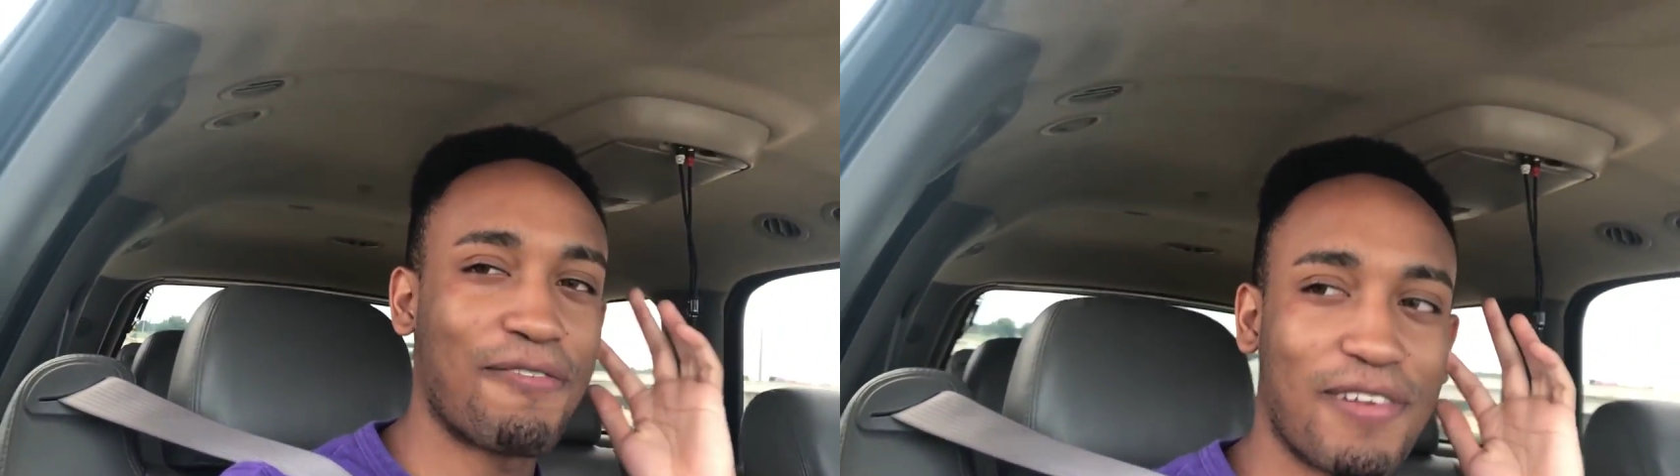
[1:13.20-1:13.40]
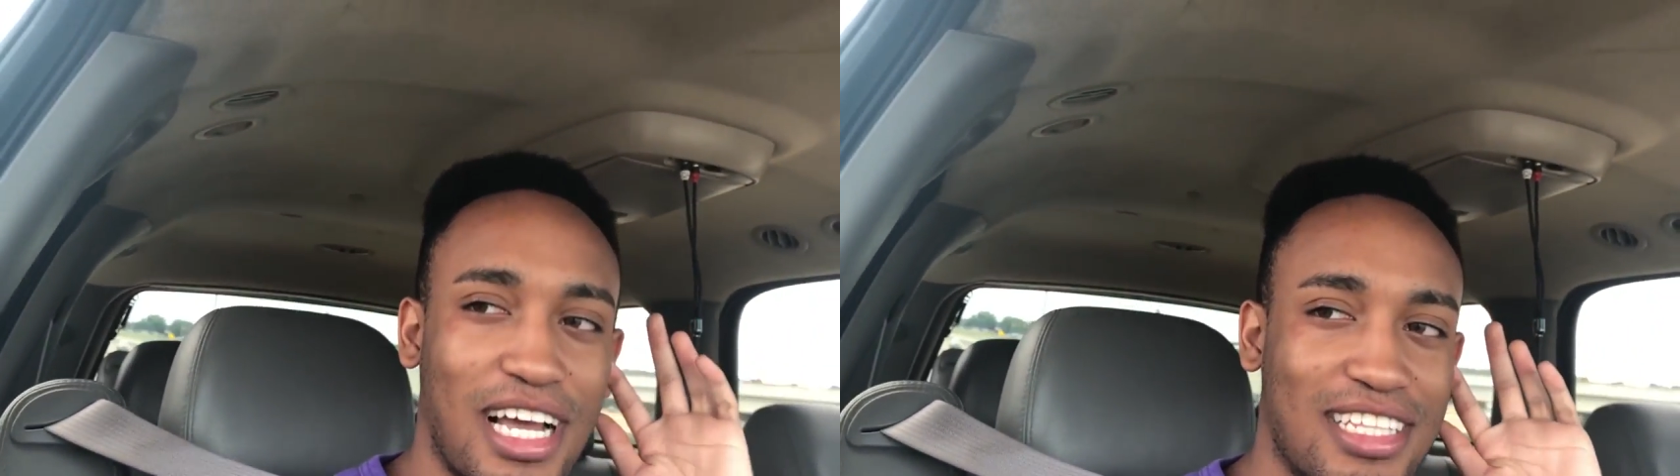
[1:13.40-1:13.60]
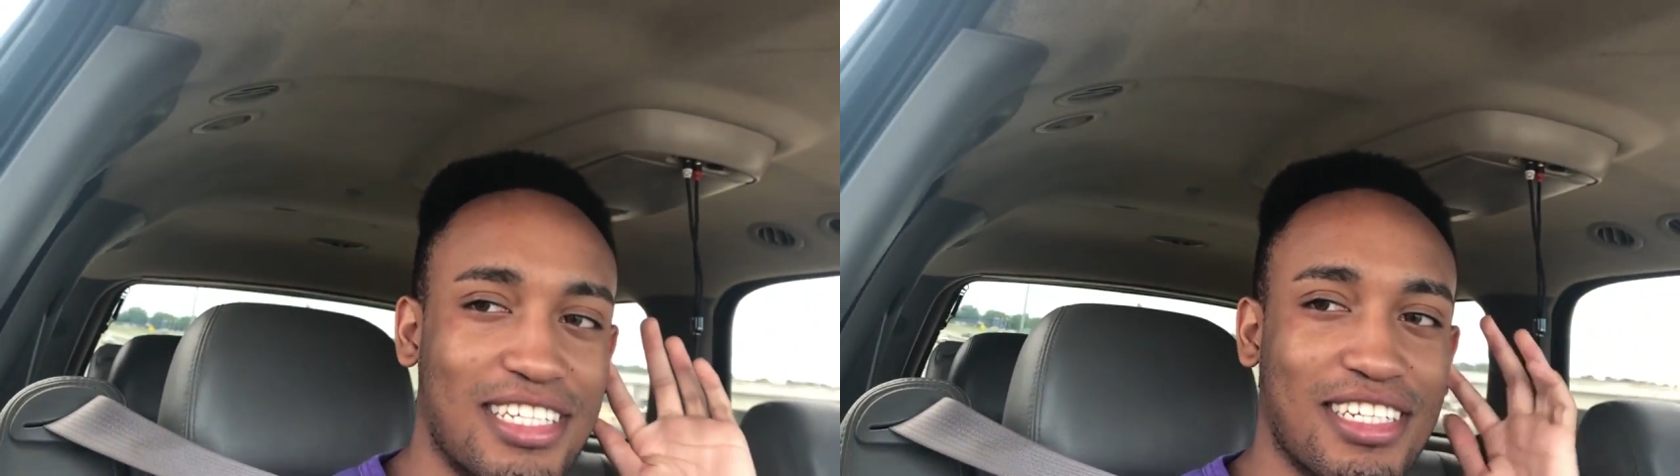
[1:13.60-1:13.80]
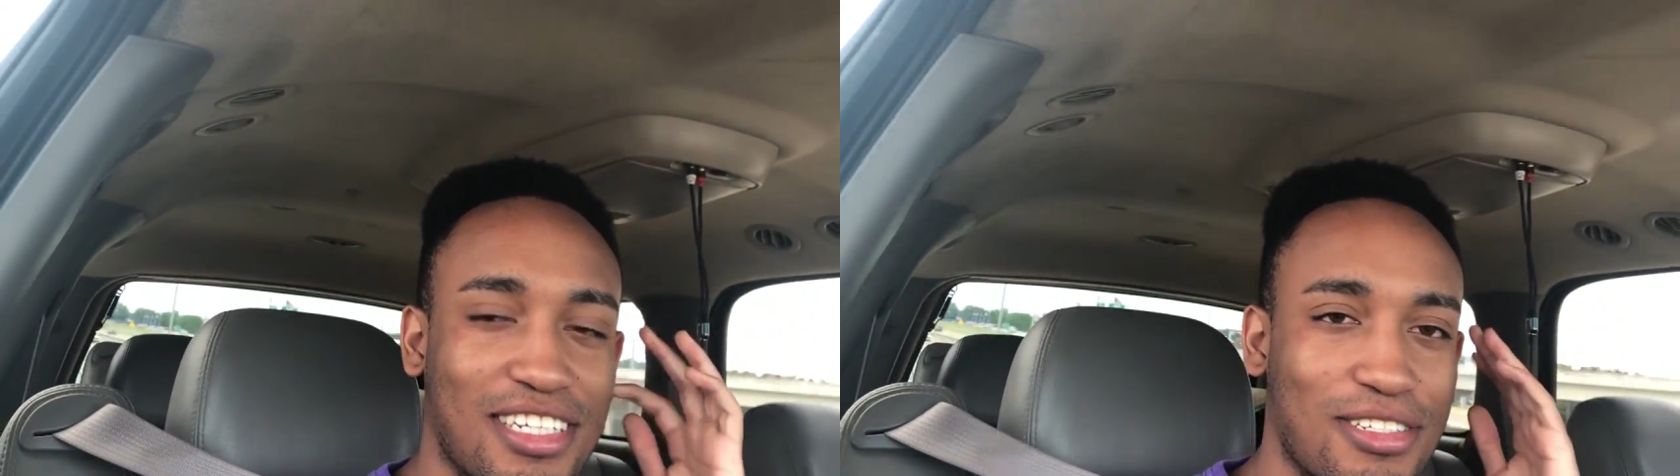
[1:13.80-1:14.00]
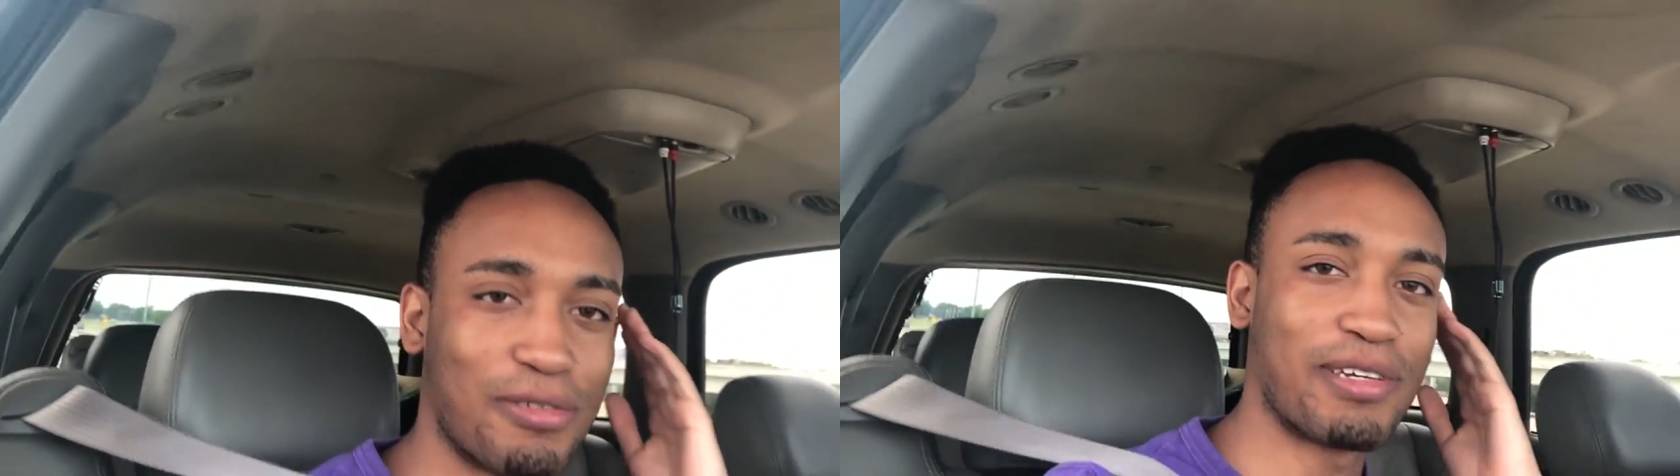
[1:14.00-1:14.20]
Yeah, I forgot they
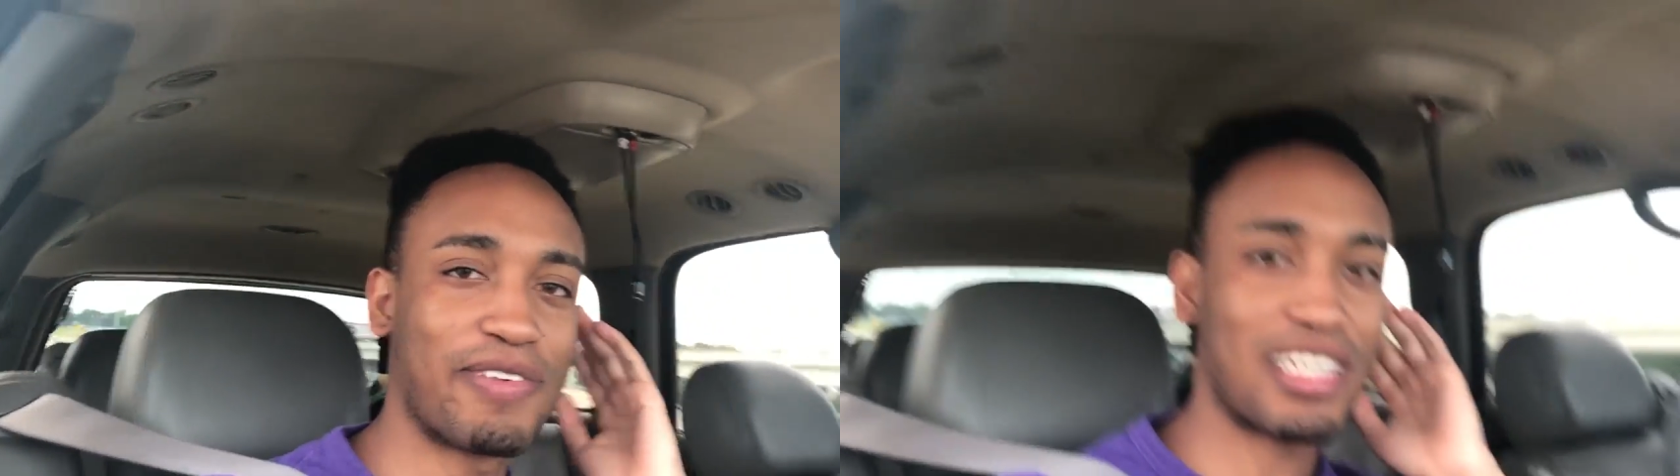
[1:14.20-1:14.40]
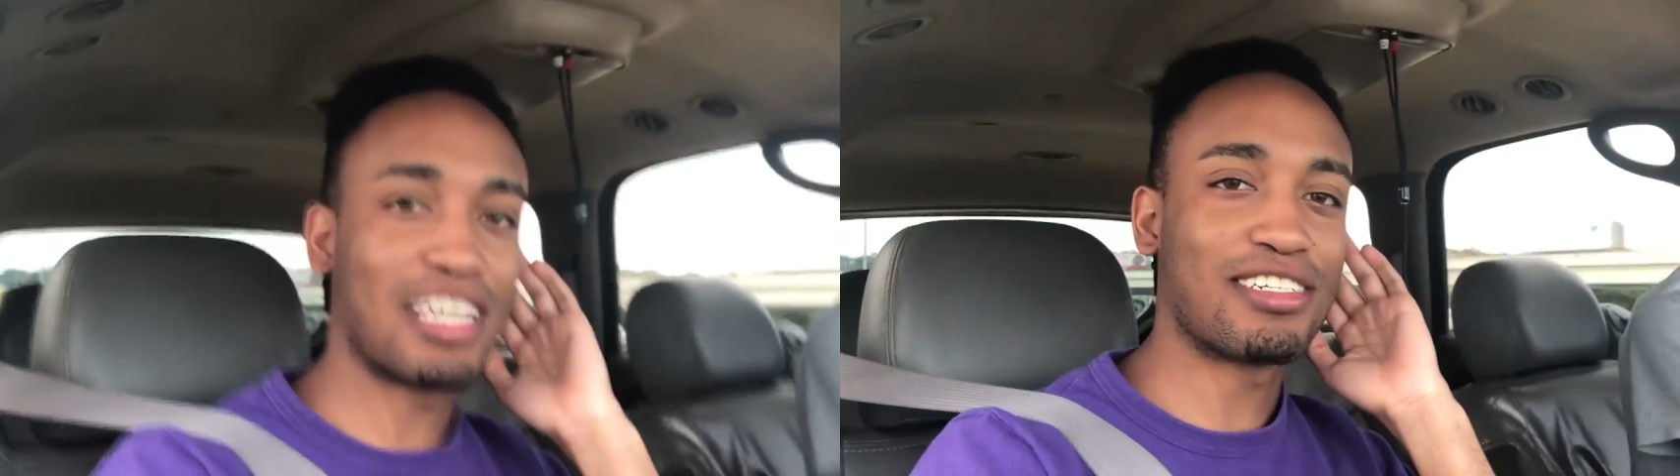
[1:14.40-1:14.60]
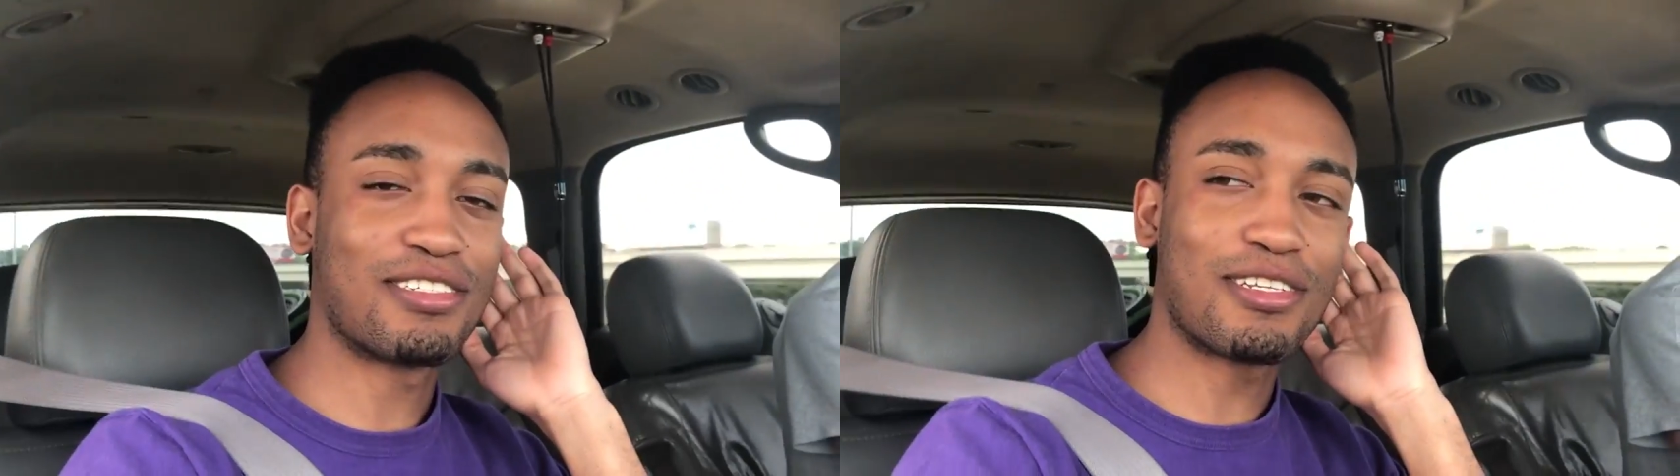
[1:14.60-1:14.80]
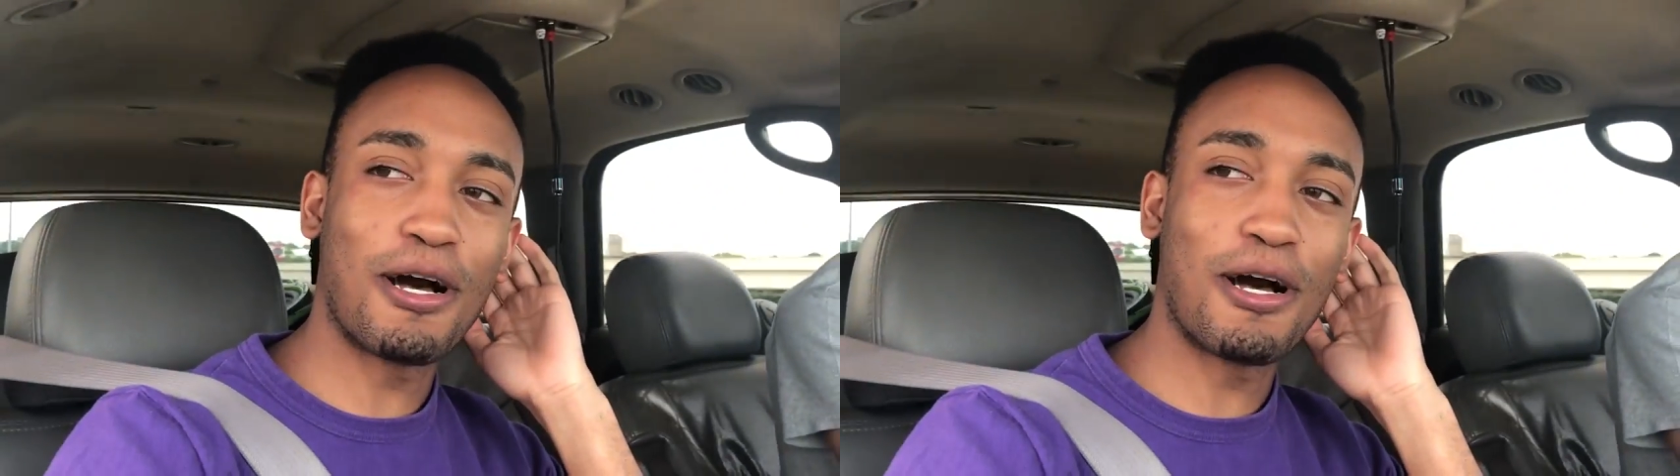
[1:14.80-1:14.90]
took a two week vacation.